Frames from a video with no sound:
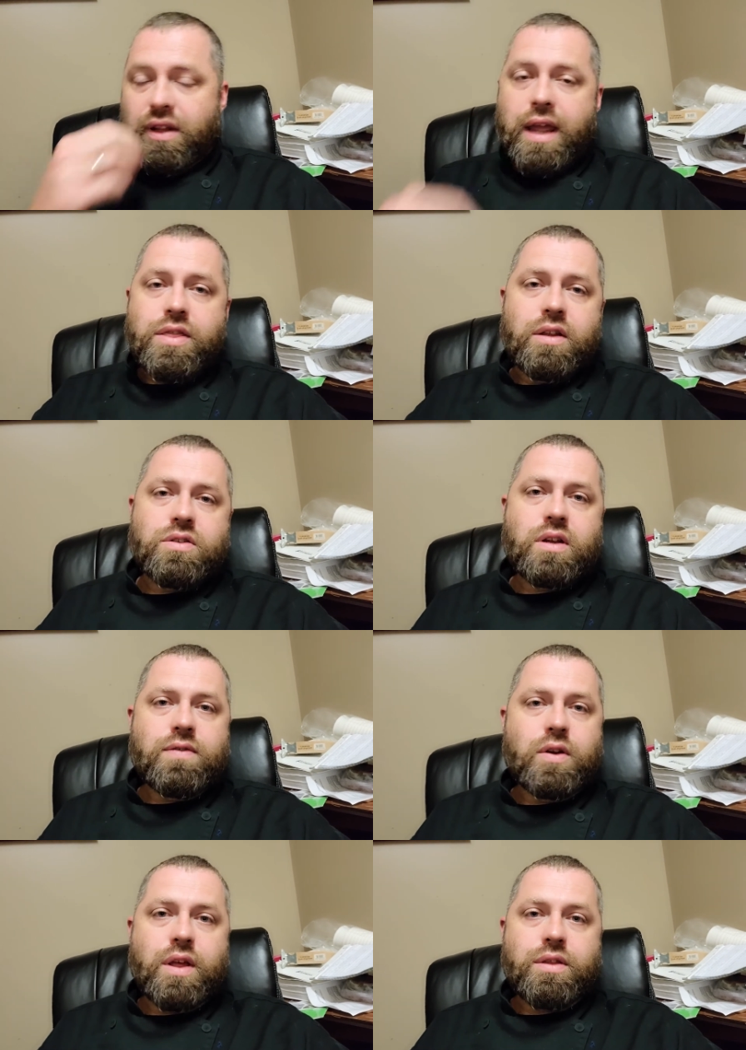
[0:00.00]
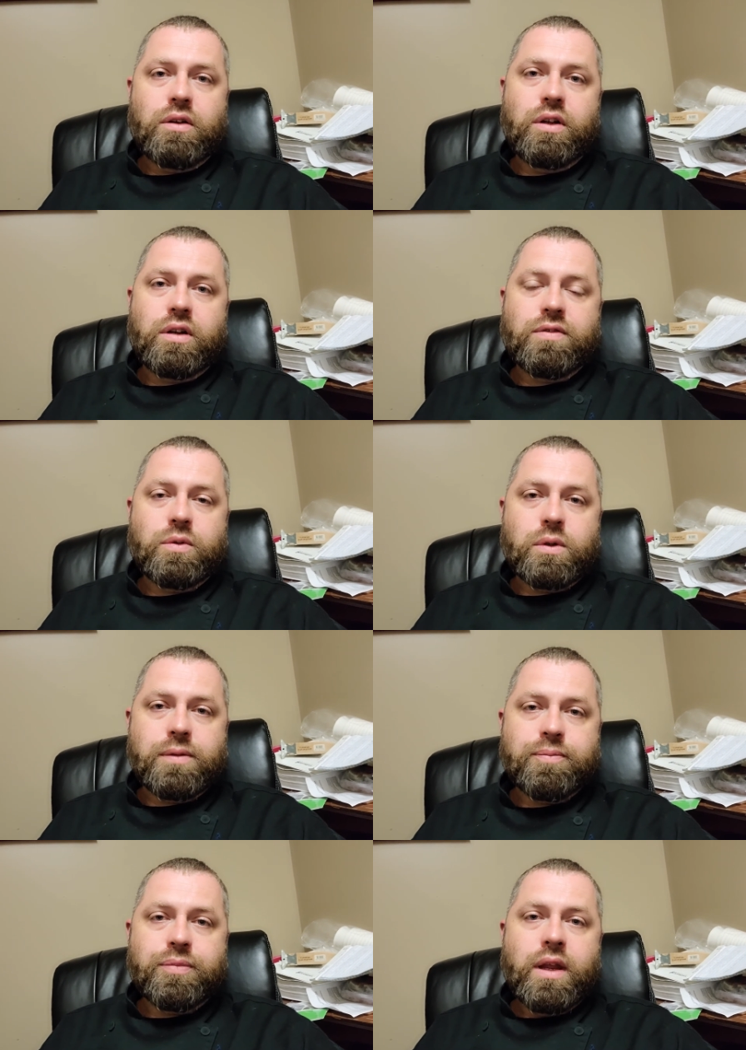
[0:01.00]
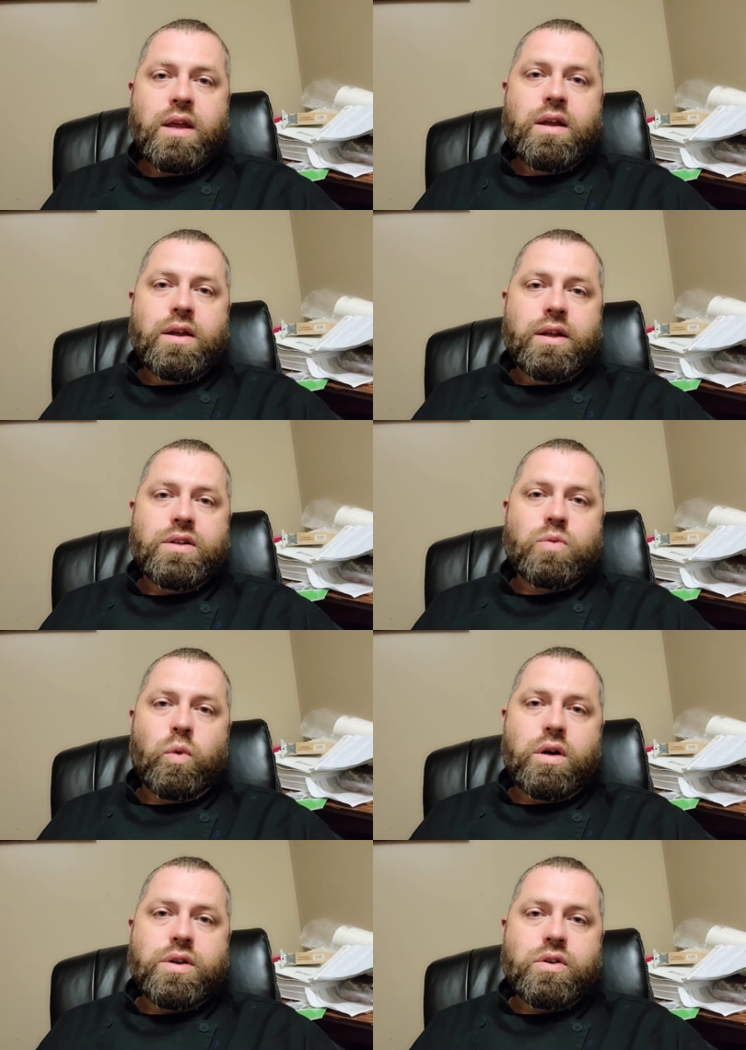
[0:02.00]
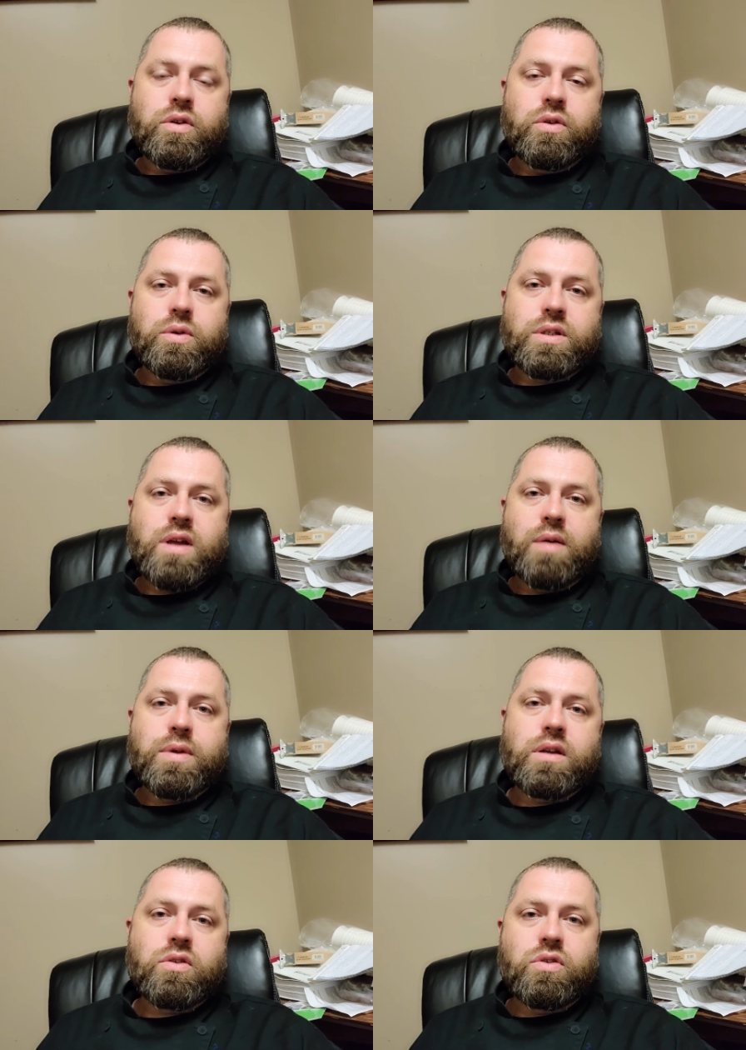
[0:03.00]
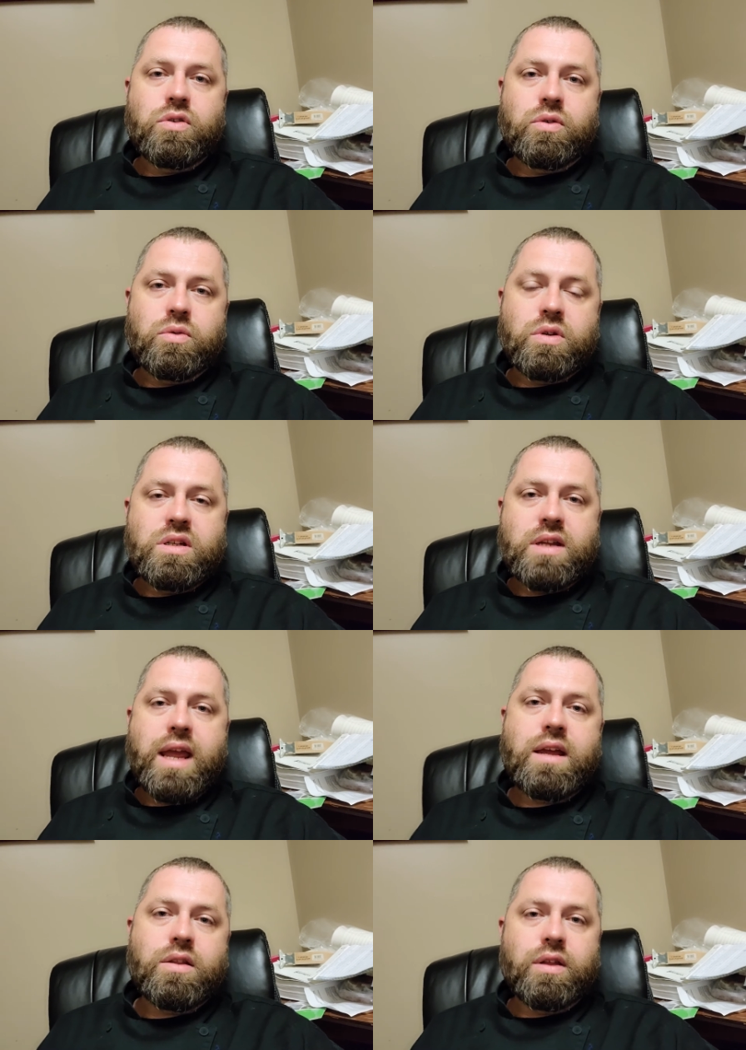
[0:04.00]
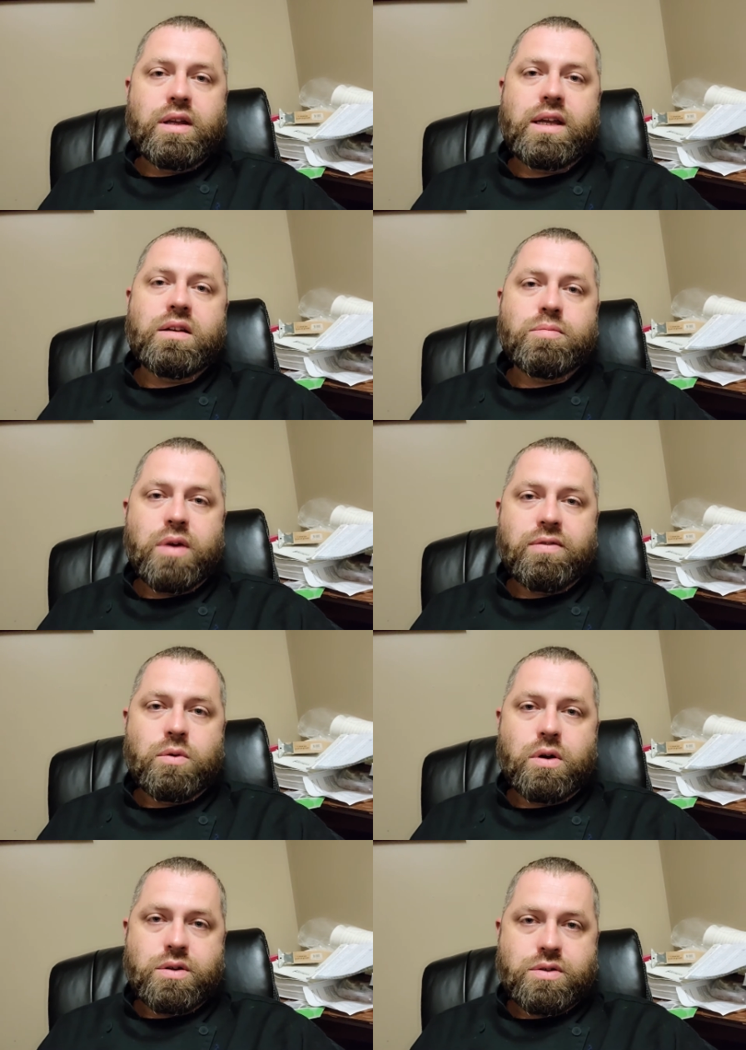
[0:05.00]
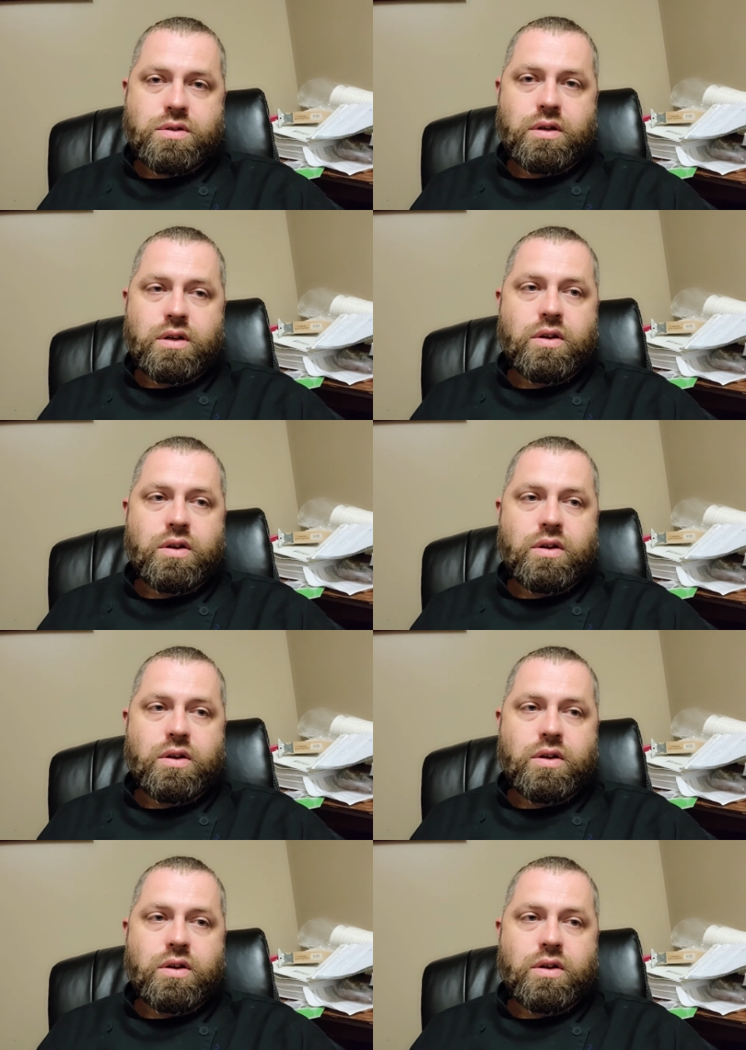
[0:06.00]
And the Savior that they're looking for is one who is coming to take the kingdom by force.